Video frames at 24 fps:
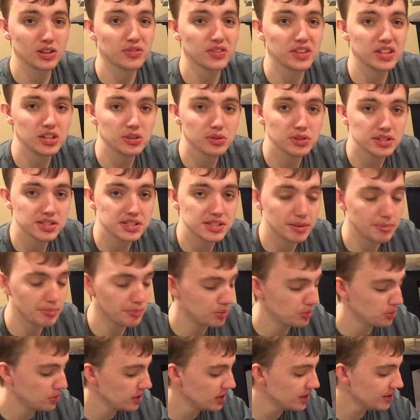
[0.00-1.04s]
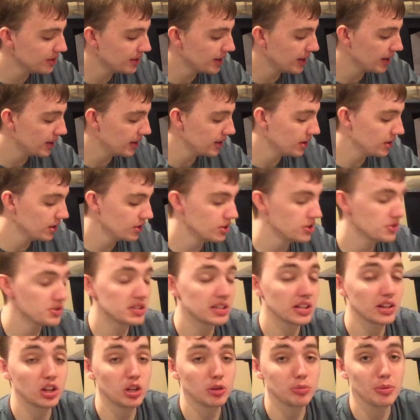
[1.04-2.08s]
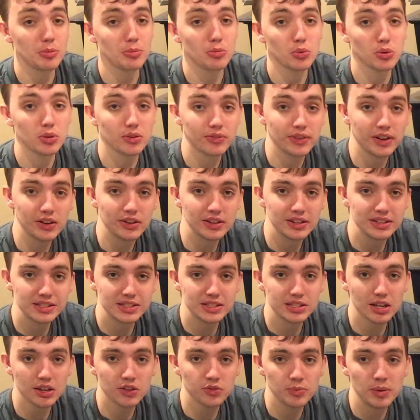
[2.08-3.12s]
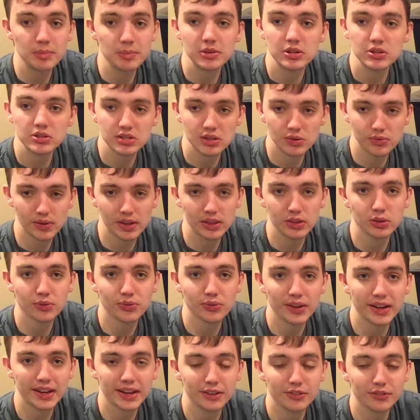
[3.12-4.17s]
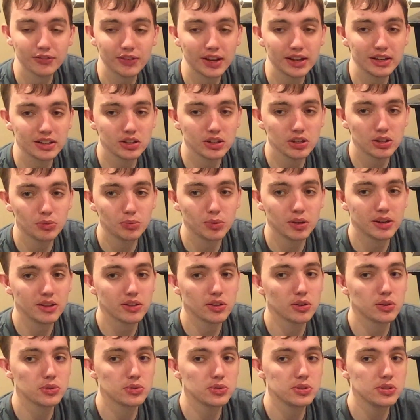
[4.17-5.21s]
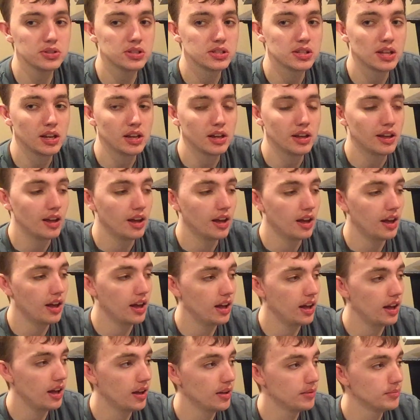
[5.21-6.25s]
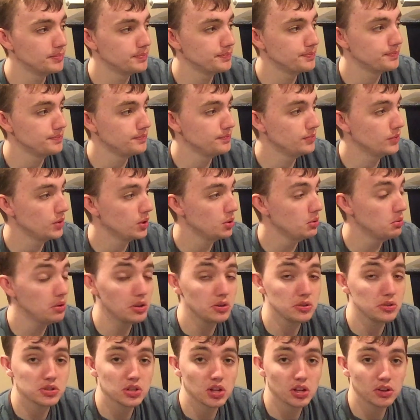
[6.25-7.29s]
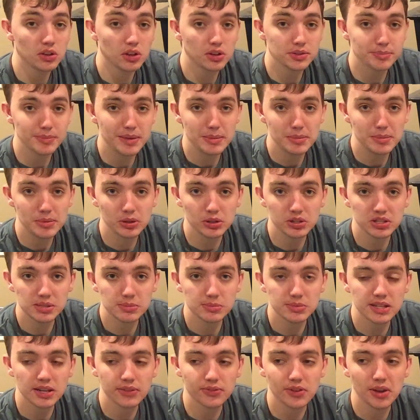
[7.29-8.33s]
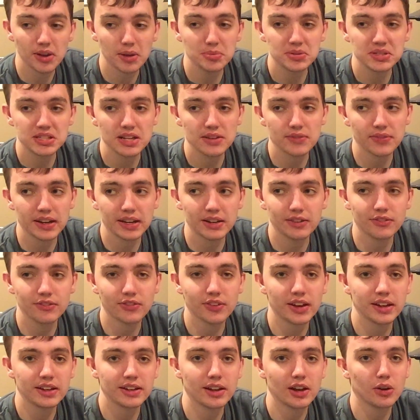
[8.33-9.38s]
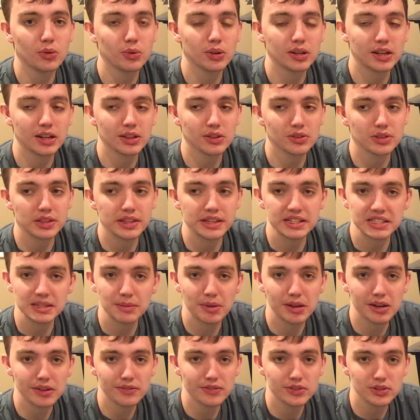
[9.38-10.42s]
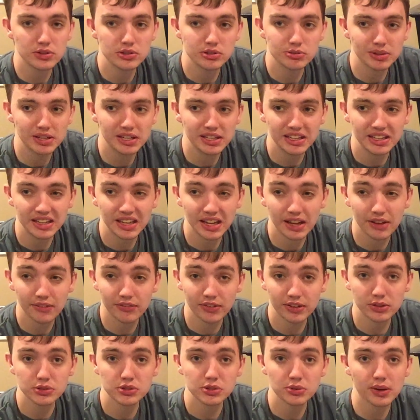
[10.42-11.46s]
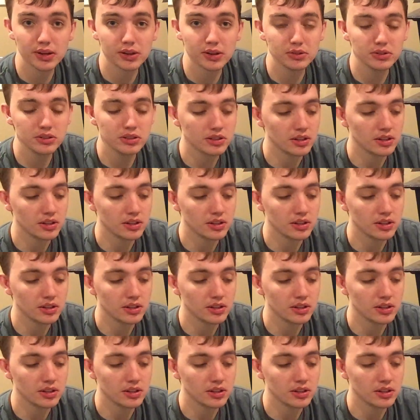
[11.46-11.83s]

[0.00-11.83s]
video at some point using a little bit more varied stuff. Maybe use a feather if I can find a good one of those. Who knows? I'll maybe look some stuff up, see if I can find out what other things I might have used when they didn't have feathers around.